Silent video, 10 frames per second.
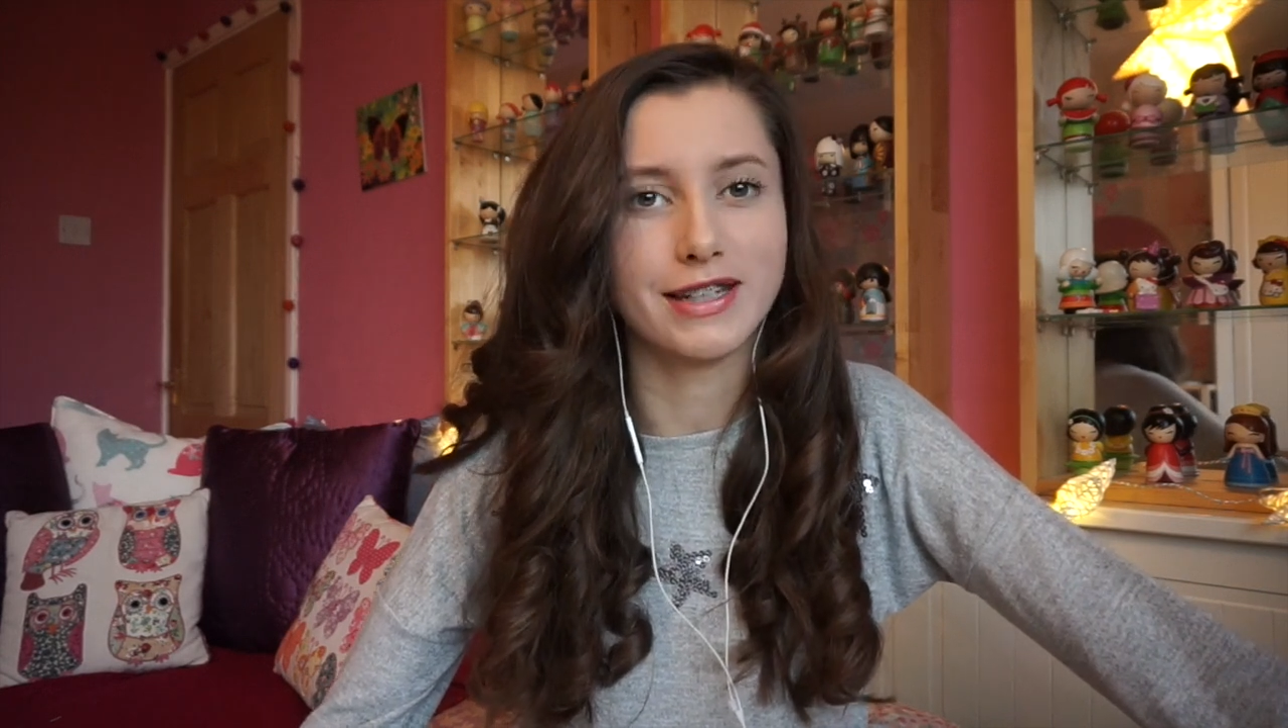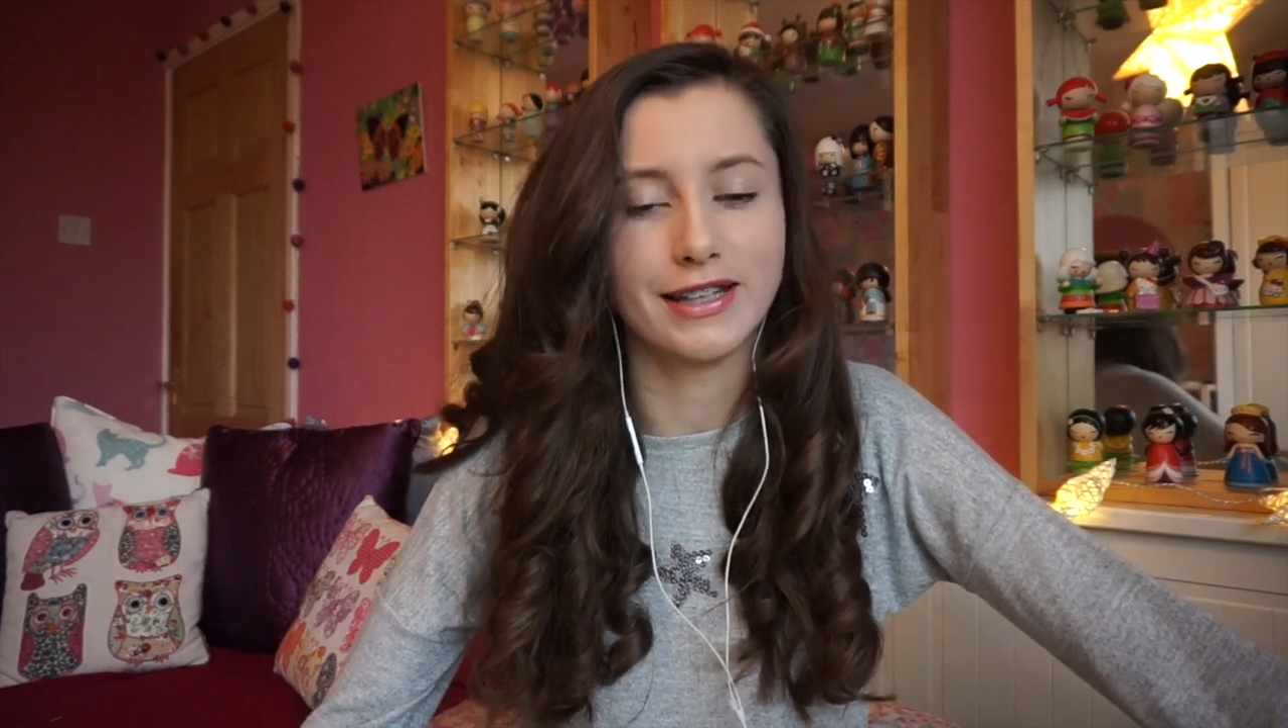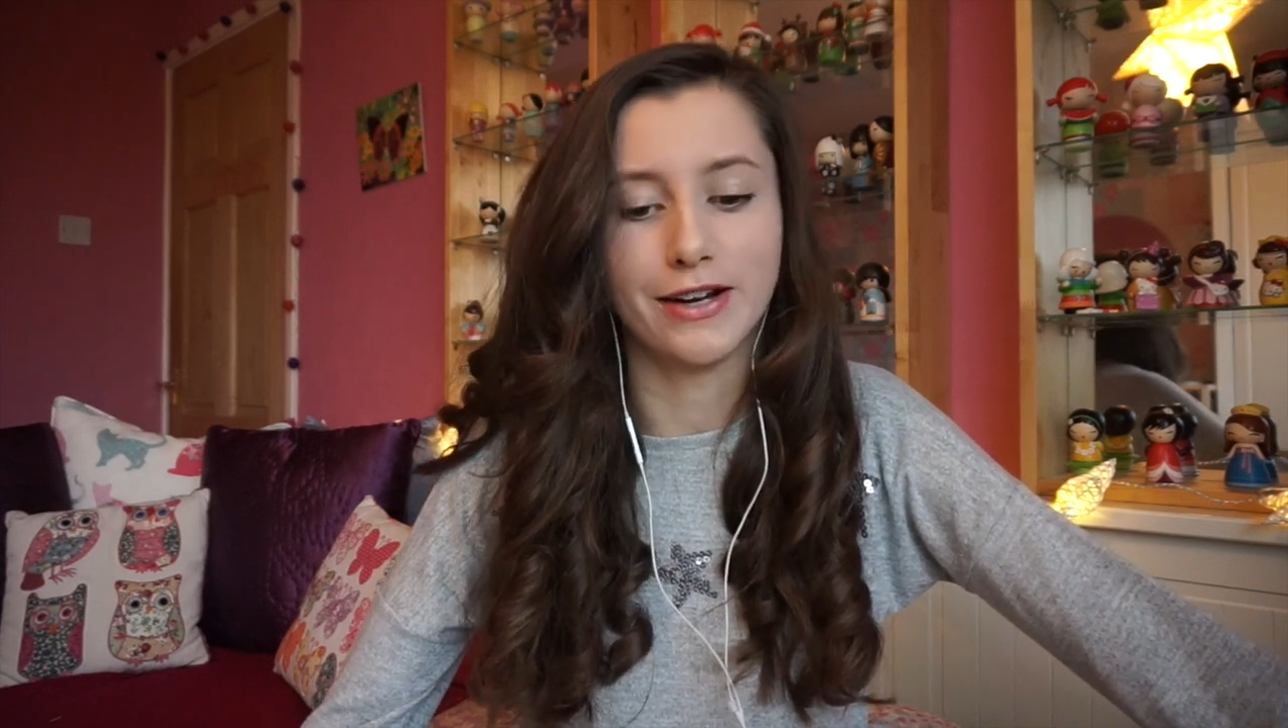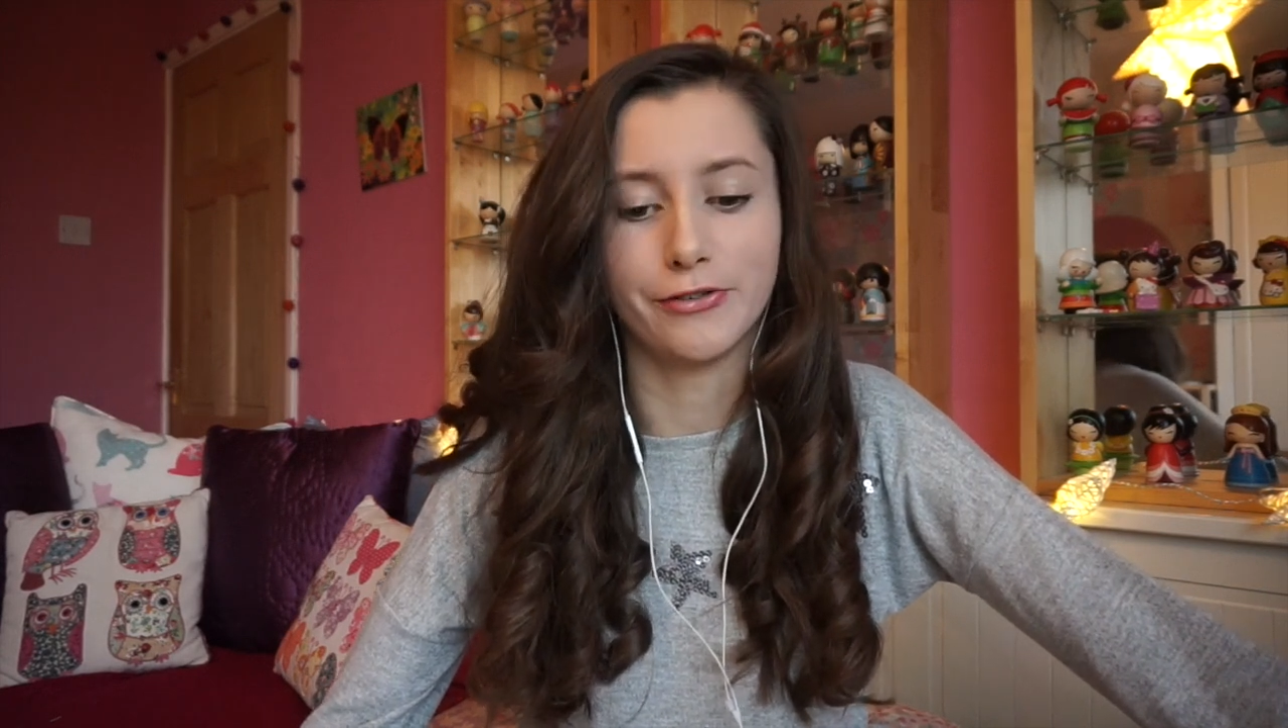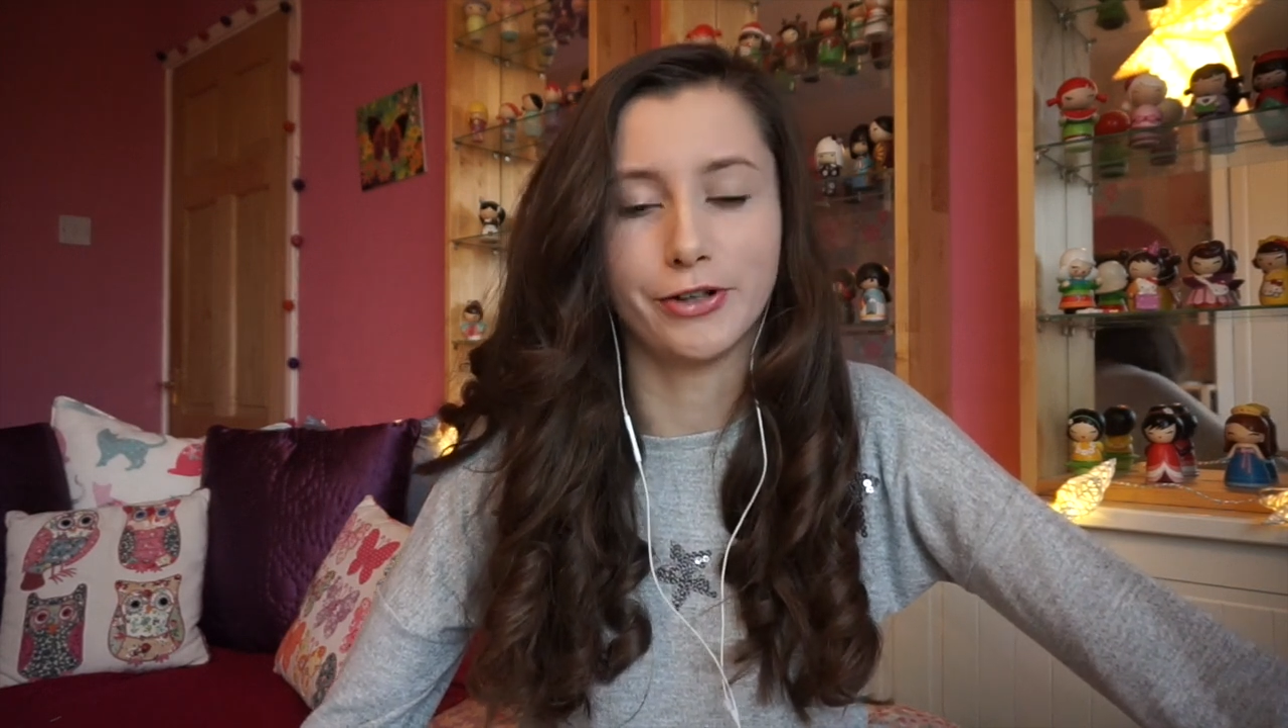stay
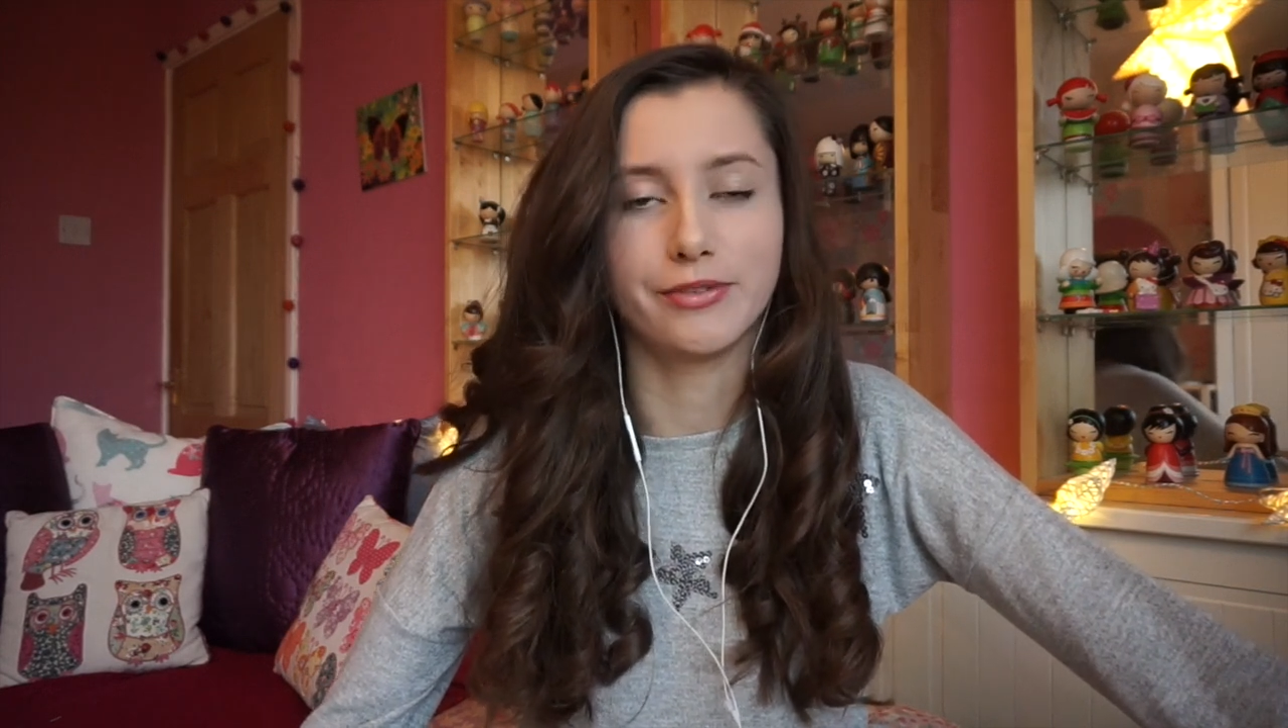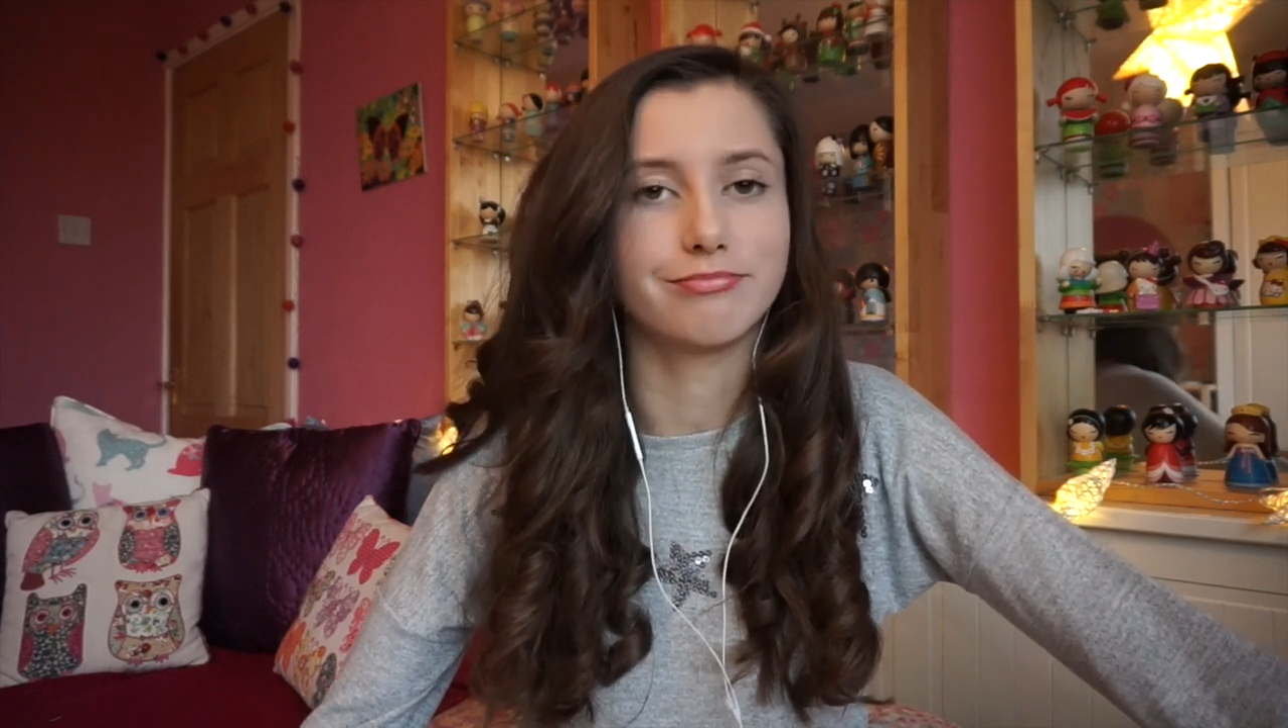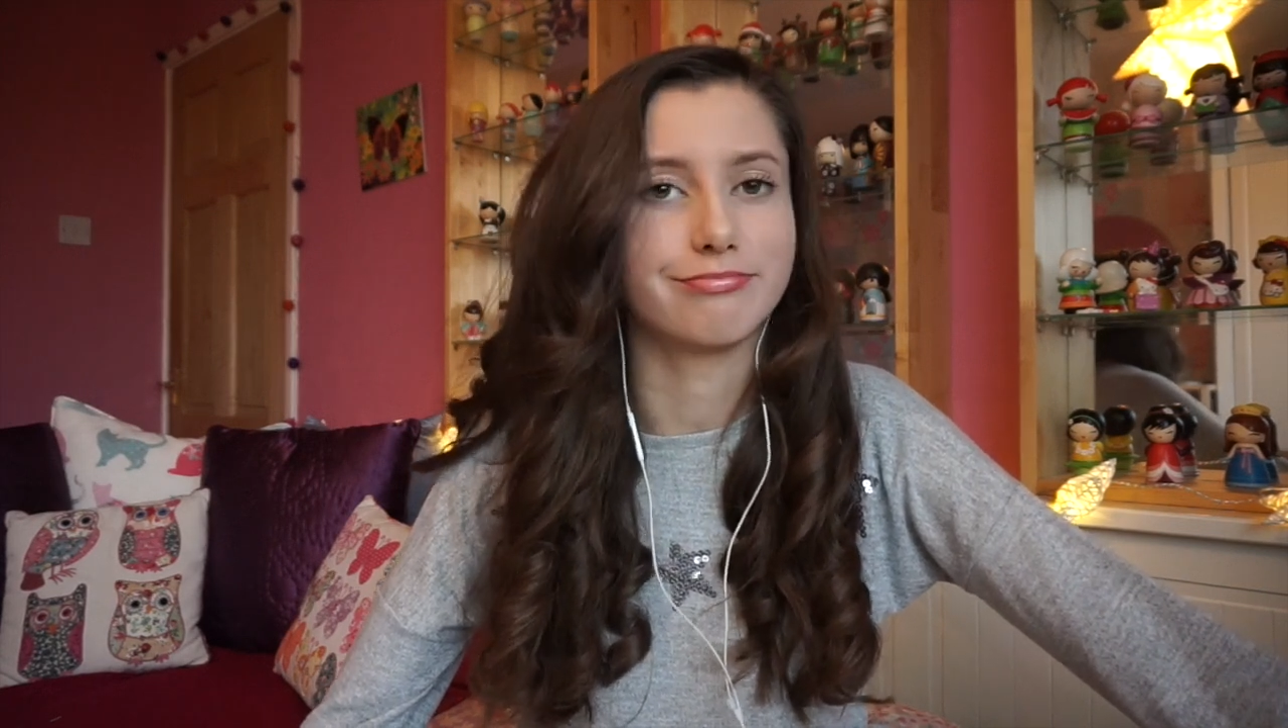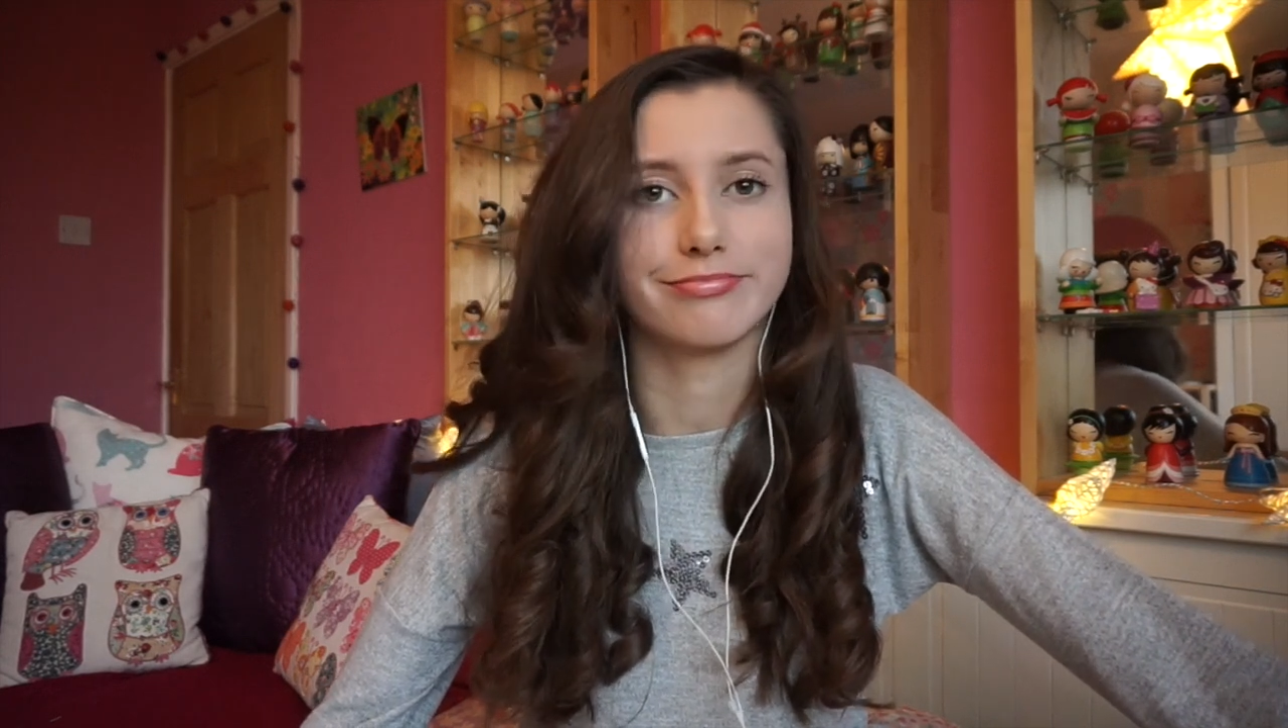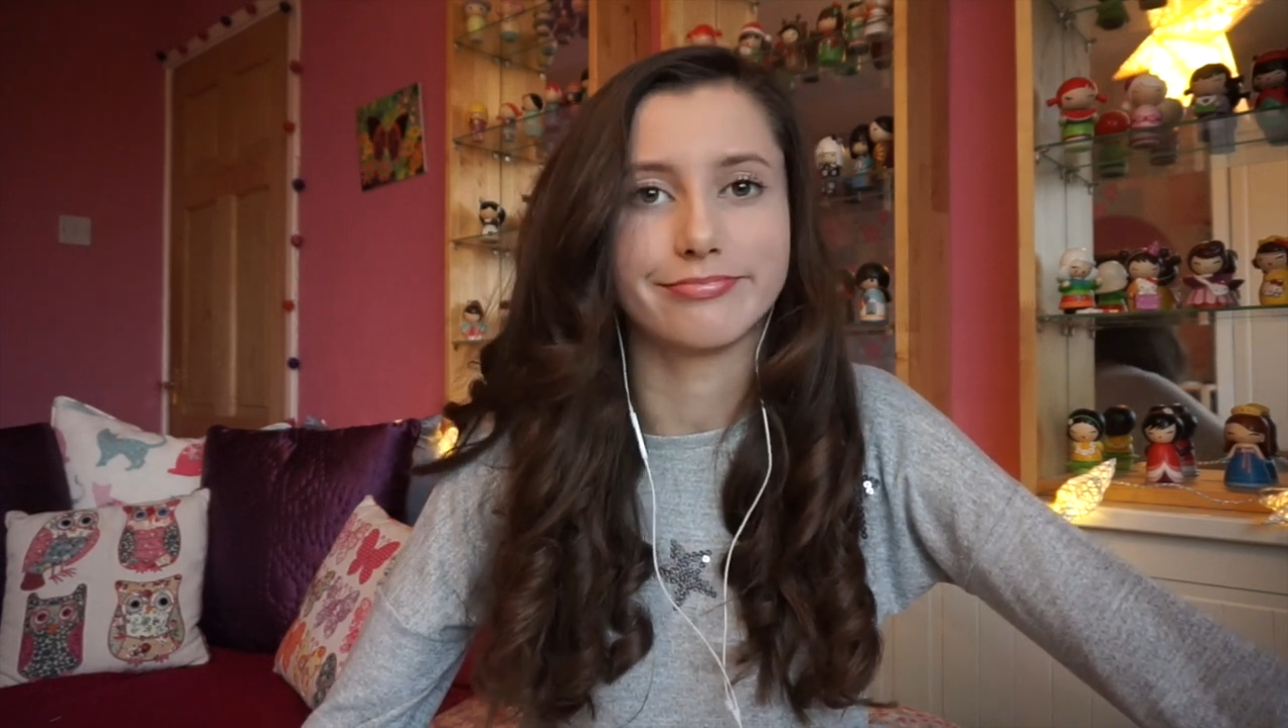in that room.